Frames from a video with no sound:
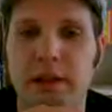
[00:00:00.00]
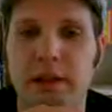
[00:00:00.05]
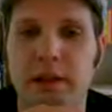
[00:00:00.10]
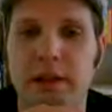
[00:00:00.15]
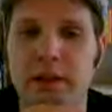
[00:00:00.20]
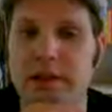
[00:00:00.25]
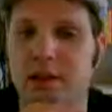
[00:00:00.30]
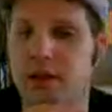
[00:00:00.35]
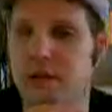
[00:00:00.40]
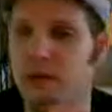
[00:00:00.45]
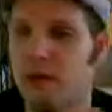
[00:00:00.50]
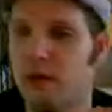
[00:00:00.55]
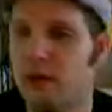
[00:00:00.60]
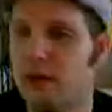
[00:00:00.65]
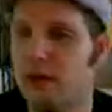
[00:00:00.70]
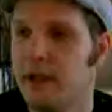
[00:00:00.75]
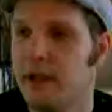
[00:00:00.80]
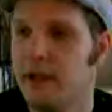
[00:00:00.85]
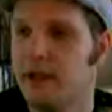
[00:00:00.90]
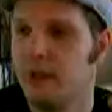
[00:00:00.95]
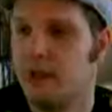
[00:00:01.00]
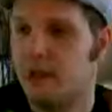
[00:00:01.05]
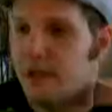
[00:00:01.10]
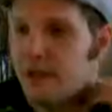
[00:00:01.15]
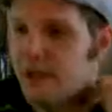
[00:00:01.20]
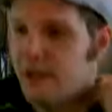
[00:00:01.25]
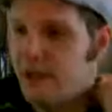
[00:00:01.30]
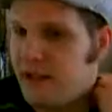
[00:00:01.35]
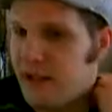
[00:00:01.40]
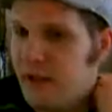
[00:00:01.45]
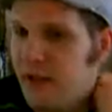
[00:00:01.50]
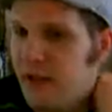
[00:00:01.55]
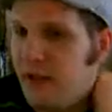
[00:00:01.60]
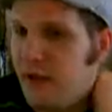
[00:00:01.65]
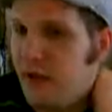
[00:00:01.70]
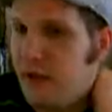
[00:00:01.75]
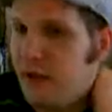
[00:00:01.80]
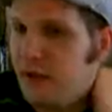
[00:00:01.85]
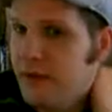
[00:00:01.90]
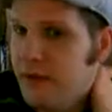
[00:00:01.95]
it's important that she does that
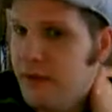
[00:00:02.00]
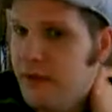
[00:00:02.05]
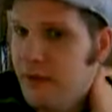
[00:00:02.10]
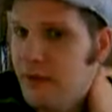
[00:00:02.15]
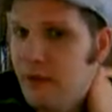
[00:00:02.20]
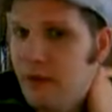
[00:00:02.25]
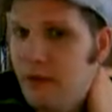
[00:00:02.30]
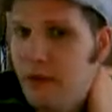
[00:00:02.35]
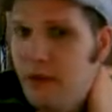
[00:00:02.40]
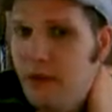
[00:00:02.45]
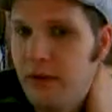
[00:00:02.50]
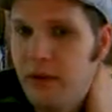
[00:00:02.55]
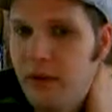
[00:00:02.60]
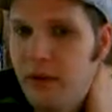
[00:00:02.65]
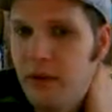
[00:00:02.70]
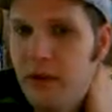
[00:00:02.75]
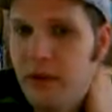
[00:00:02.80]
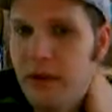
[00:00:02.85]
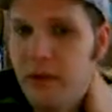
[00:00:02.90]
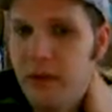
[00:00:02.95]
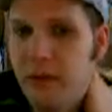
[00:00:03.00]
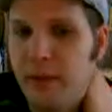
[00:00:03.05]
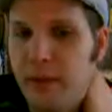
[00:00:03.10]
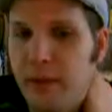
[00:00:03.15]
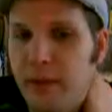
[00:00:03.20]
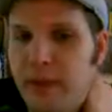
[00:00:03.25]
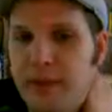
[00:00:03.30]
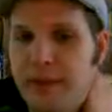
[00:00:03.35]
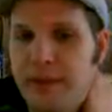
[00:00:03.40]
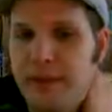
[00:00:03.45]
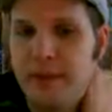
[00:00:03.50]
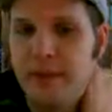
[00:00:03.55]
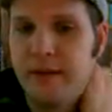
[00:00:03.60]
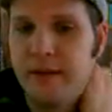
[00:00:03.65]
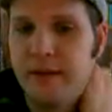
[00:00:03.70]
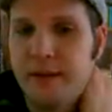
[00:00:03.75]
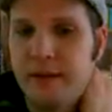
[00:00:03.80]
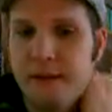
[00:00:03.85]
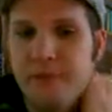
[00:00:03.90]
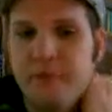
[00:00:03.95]
now. So because
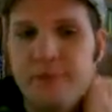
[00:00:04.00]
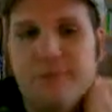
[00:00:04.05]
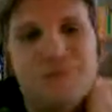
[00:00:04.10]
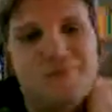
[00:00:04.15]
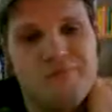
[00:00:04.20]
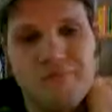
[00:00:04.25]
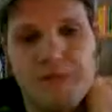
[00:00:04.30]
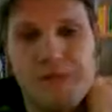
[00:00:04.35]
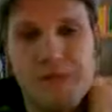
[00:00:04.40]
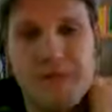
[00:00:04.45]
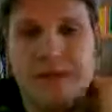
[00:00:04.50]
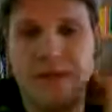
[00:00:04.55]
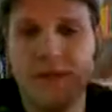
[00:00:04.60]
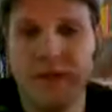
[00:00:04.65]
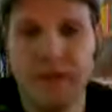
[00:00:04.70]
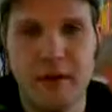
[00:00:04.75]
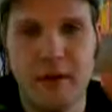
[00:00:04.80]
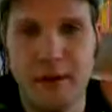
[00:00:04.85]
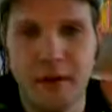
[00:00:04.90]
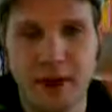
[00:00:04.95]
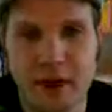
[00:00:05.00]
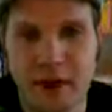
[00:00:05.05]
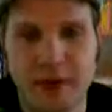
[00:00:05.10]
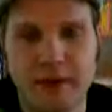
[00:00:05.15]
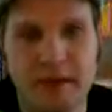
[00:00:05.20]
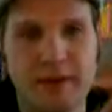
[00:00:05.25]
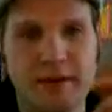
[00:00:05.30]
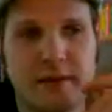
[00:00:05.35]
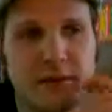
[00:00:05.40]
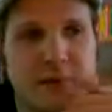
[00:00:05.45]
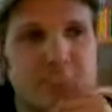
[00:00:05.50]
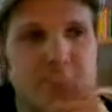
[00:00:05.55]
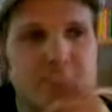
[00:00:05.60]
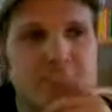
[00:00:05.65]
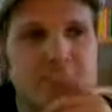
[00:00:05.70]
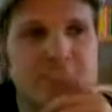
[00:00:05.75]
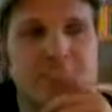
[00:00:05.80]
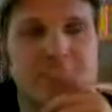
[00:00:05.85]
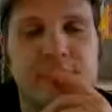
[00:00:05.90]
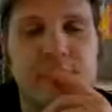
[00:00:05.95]
it's
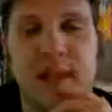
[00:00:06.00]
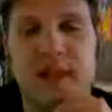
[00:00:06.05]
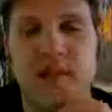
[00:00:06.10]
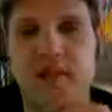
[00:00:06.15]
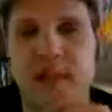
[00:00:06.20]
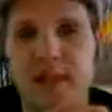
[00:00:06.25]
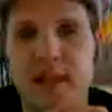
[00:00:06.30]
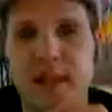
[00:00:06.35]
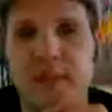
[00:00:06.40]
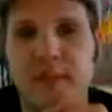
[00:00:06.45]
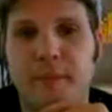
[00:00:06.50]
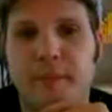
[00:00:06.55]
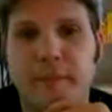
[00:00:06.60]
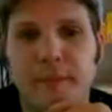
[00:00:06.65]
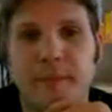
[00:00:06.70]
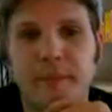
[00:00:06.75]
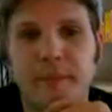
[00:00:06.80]
there is some